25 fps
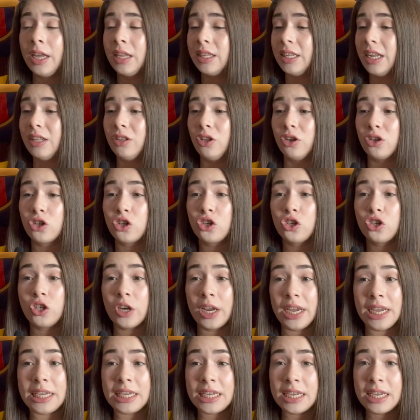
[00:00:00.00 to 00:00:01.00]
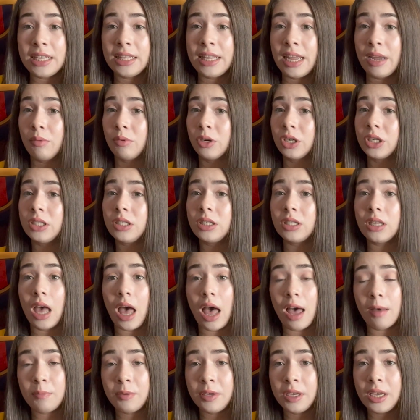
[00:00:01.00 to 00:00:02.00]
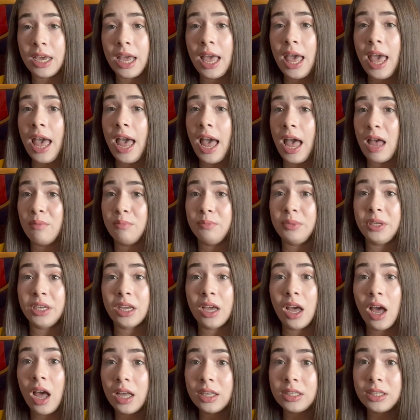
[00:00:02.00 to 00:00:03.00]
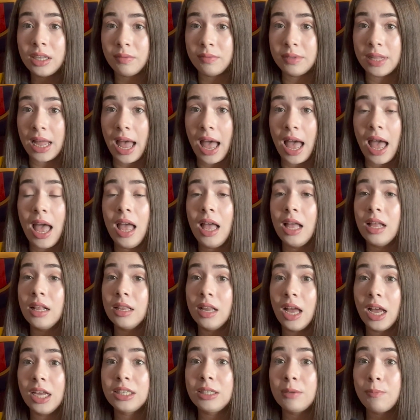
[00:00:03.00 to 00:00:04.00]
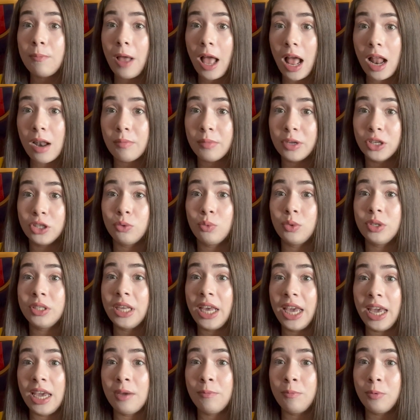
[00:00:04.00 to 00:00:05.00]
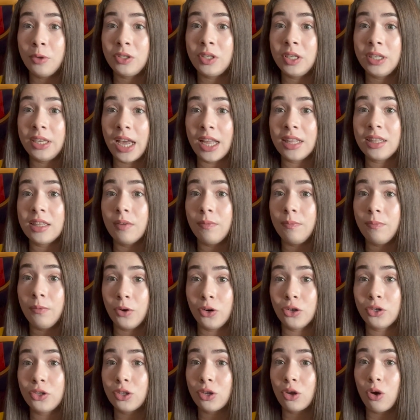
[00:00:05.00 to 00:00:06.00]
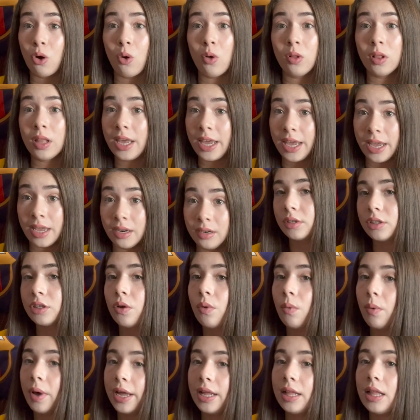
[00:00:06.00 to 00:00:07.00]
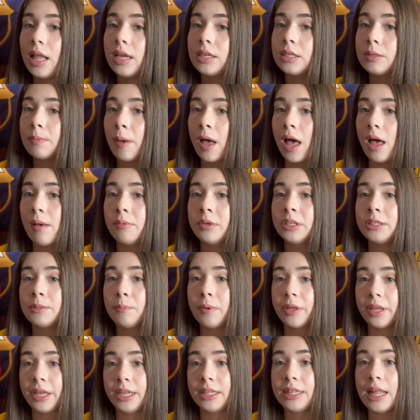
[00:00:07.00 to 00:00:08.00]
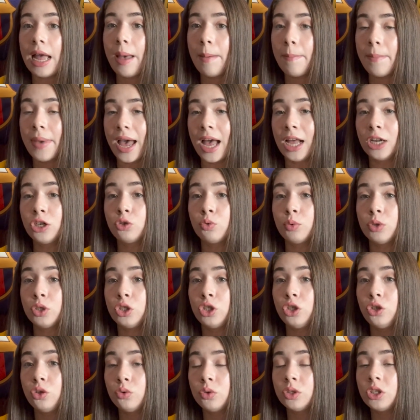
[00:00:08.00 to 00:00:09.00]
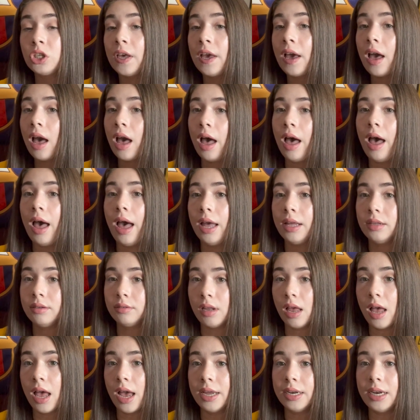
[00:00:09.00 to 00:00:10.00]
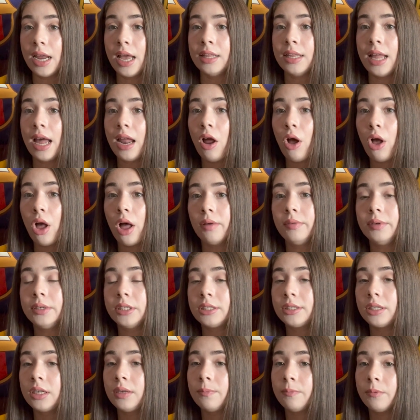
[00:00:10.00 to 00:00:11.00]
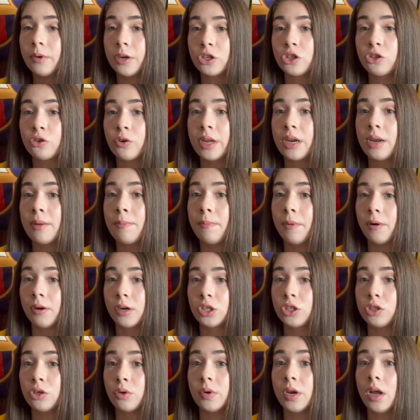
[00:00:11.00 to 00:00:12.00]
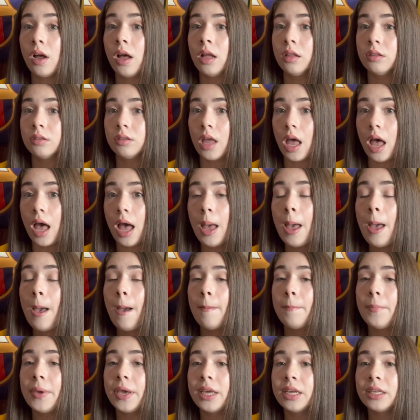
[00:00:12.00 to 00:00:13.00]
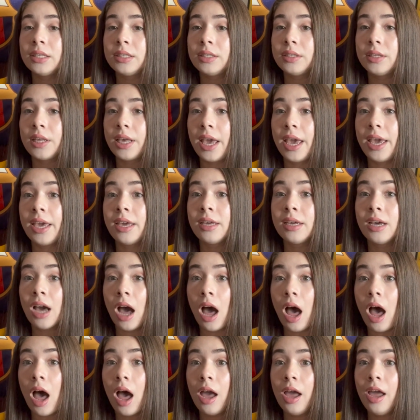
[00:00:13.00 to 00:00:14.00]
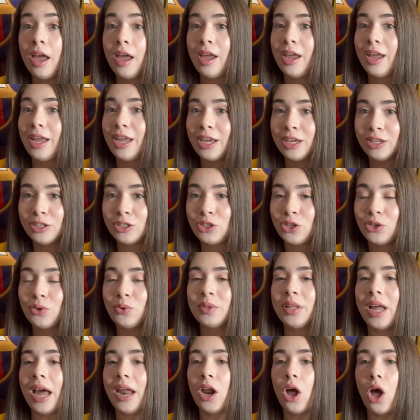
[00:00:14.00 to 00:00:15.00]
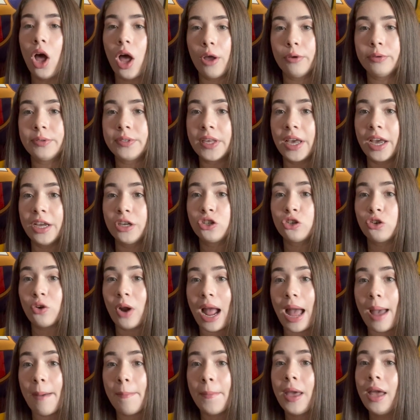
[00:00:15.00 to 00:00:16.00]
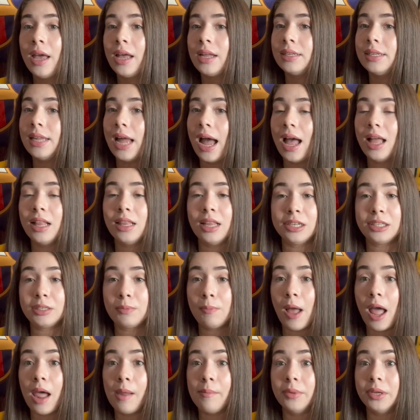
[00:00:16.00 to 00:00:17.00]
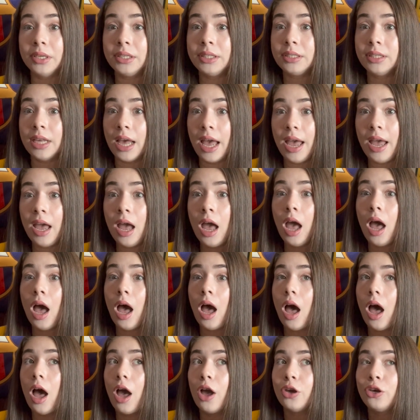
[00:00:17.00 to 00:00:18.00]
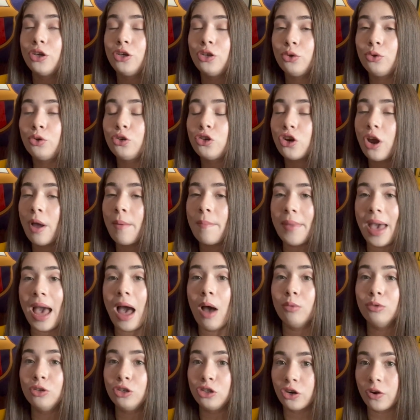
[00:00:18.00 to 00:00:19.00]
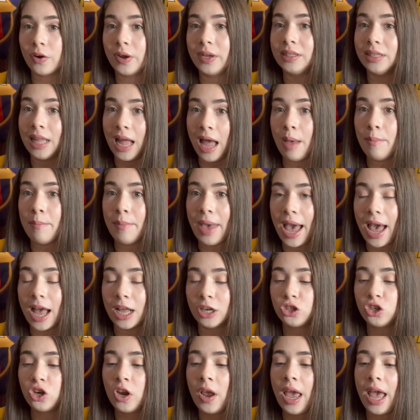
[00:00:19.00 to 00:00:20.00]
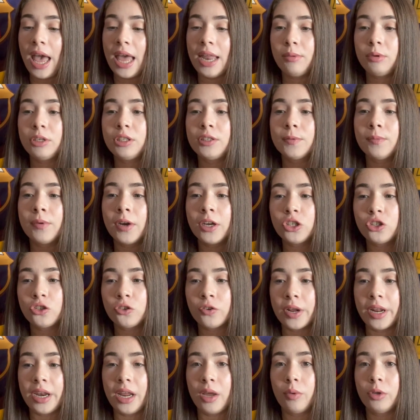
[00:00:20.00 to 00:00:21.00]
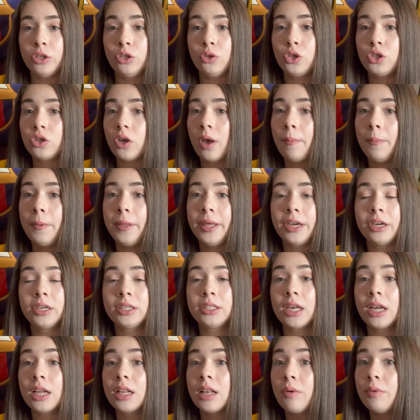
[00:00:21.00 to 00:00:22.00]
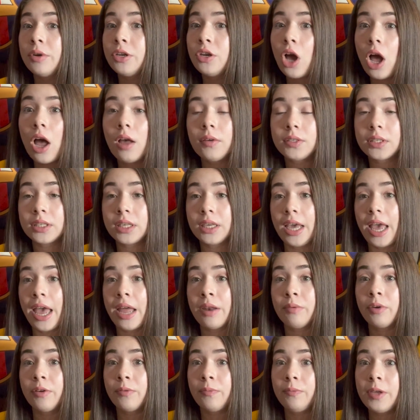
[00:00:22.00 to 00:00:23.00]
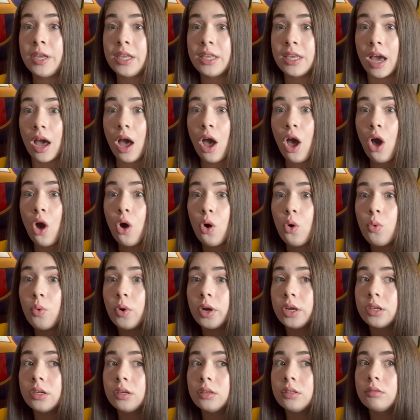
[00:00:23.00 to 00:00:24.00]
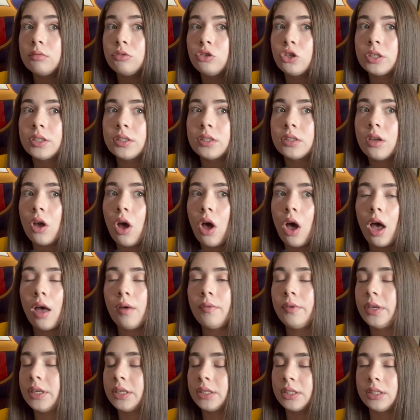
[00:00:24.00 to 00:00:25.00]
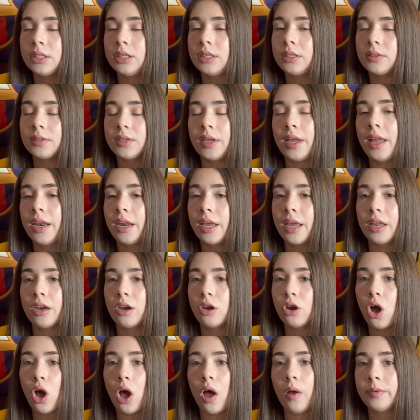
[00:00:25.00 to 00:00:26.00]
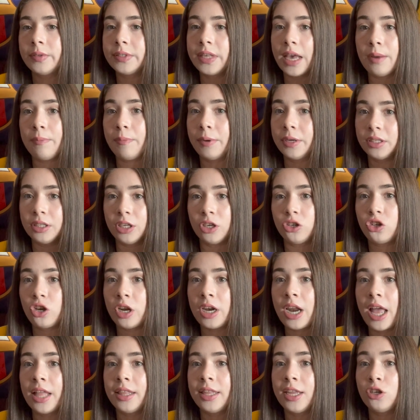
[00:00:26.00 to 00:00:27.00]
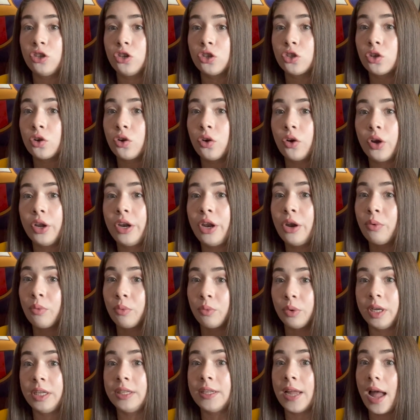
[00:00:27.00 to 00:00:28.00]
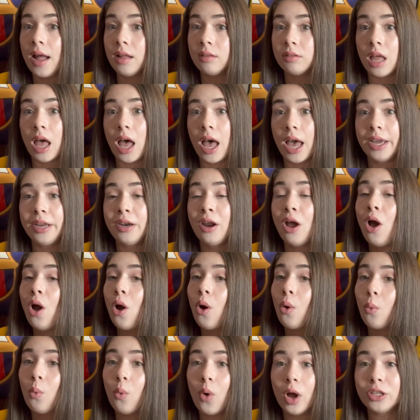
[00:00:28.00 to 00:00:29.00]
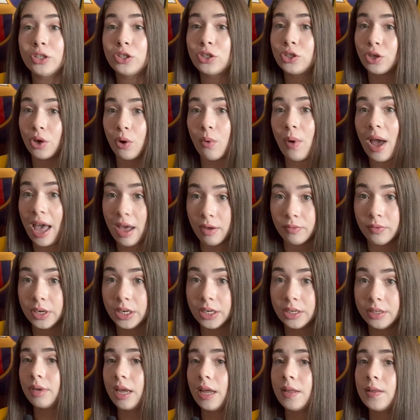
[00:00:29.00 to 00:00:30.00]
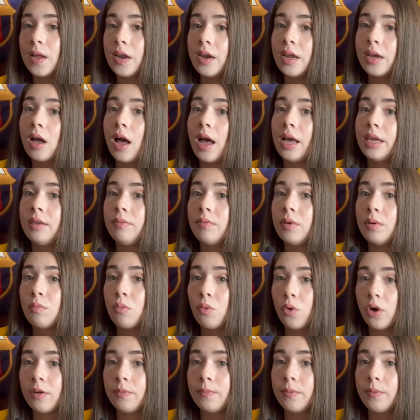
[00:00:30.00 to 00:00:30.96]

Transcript: They looked shaky. They were sloppy. And because of that, Las Palmas was able to get the first goal in. The way Las Palmas played that match was using a high line. And that obviously frustrated Barcelona a lot because they got into that offside trap that Las Palmas set a huge amount during that match. And it was frustrating when you saw players like Lewandowski and Rafinha who were just obviously standing in an offside position and they just couldn't read that line whatsoever. And then it got even more